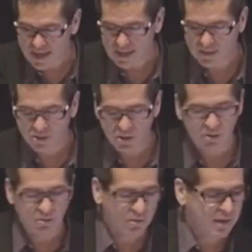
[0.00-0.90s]
And
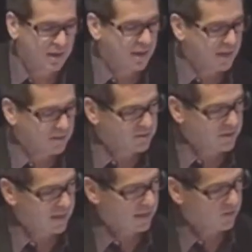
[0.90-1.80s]
so it,
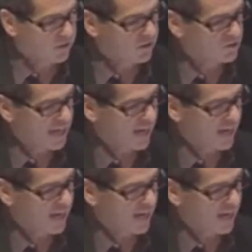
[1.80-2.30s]
it, it turns